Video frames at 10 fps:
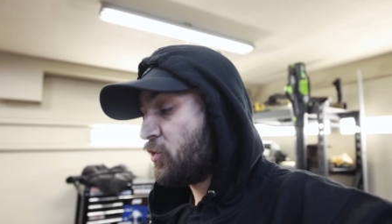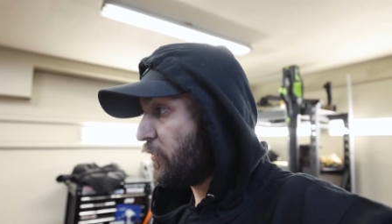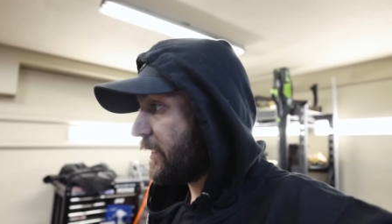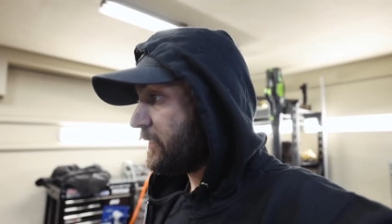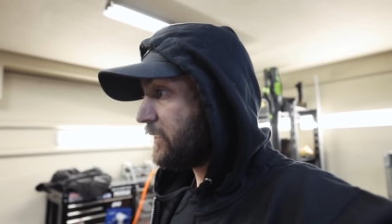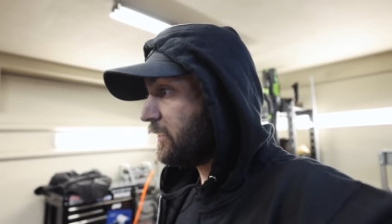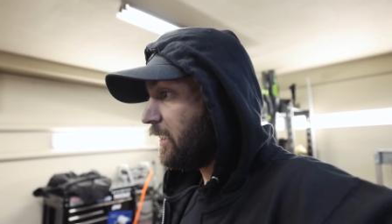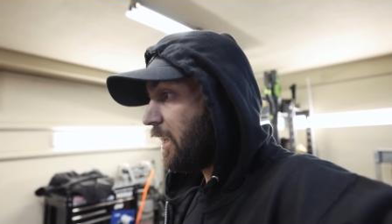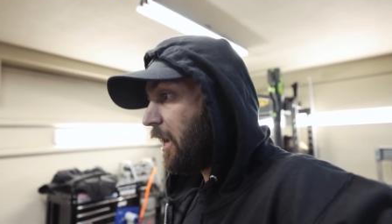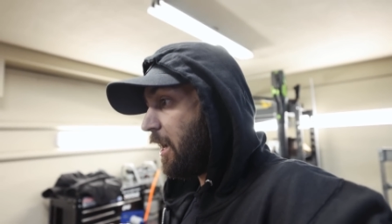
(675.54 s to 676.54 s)
Tricks
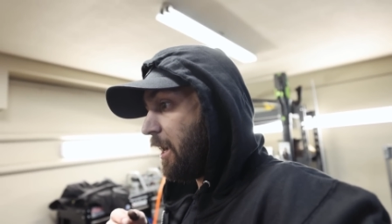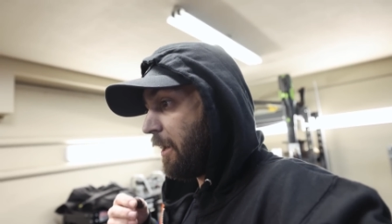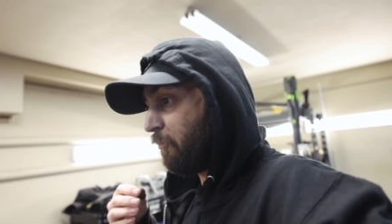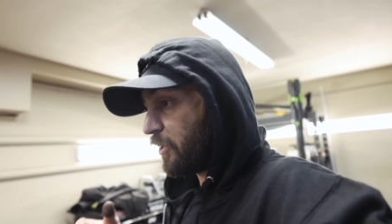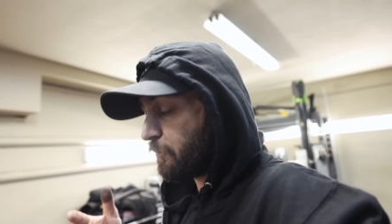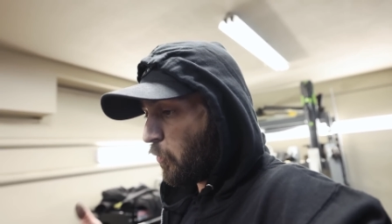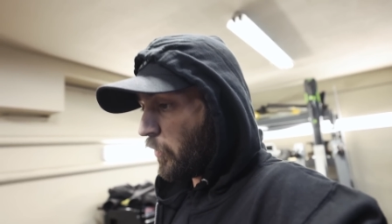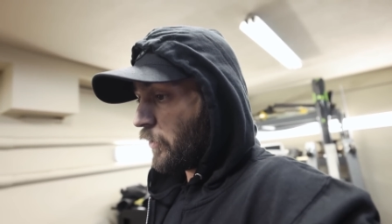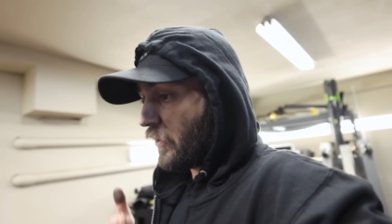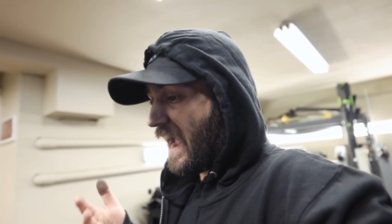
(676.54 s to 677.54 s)
uh, bridge
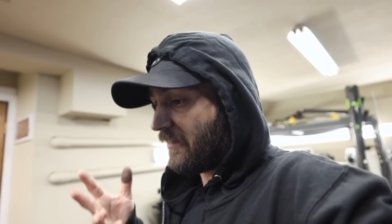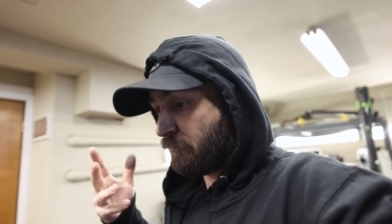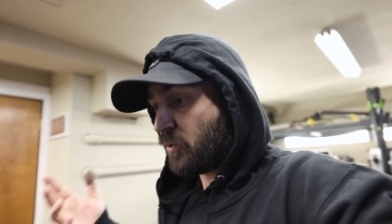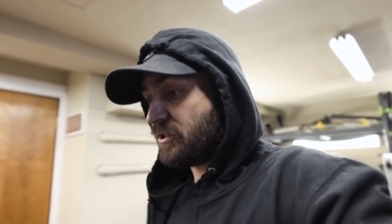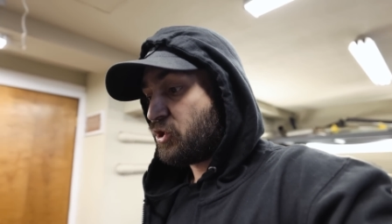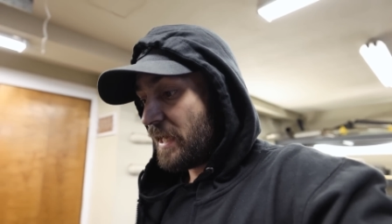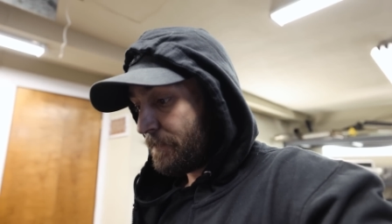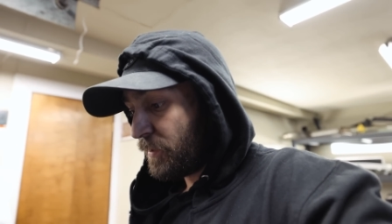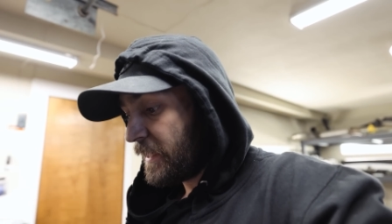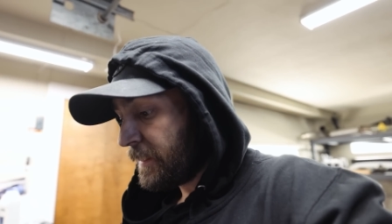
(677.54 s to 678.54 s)
port or half bridge
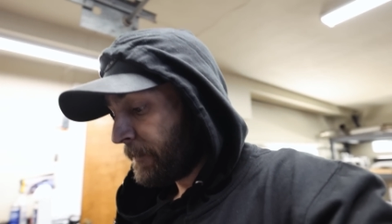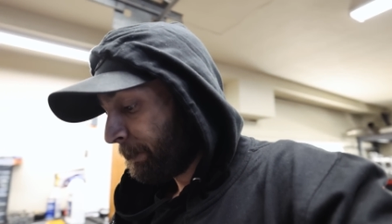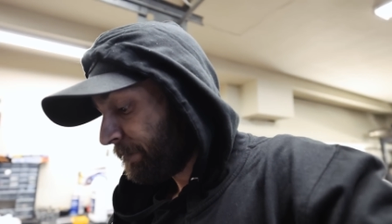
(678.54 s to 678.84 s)
template.